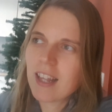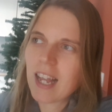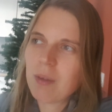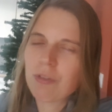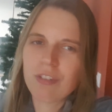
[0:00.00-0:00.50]

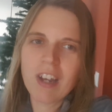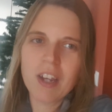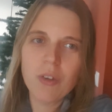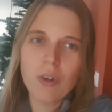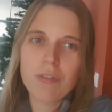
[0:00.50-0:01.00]
I was really
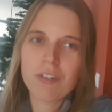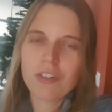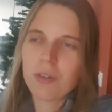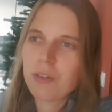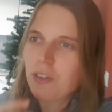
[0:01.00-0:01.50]
nervous
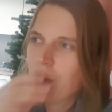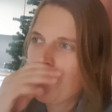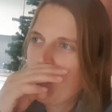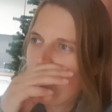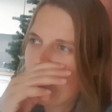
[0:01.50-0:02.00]
also
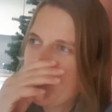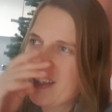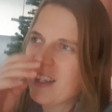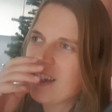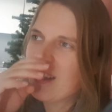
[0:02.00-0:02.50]

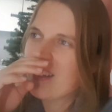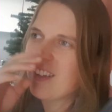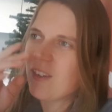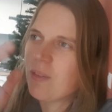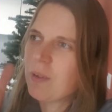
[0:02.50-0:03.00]

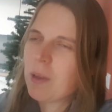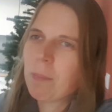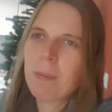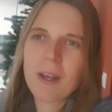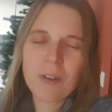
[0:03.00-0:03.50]
with the
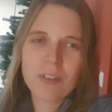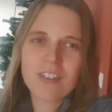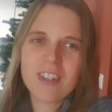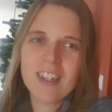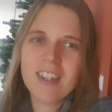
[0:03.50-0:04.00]

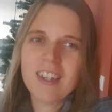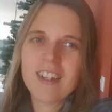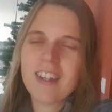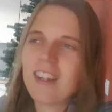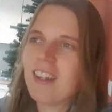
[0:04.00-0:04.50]
penalty and
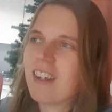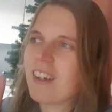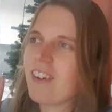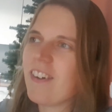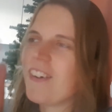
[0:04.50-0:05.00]
then
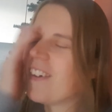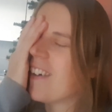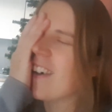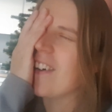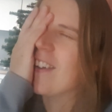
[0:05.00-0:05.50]

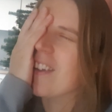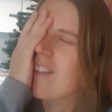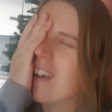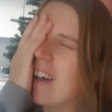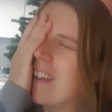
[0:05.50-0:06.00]
all the
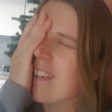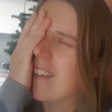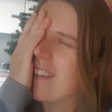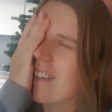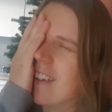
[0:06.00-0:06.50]

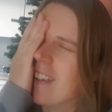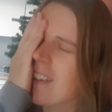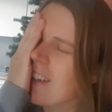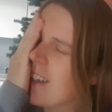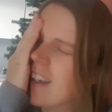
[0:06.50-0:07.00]
chances, and
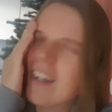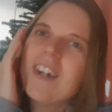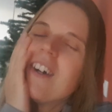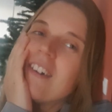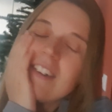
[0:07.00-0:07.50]

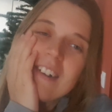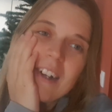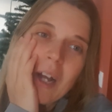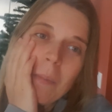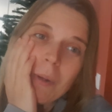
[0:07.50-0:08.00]

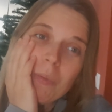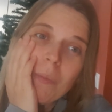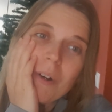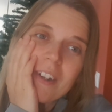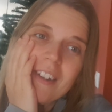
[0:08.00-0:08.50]
but we
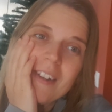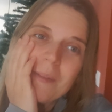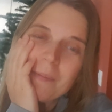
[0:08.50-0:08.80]
won.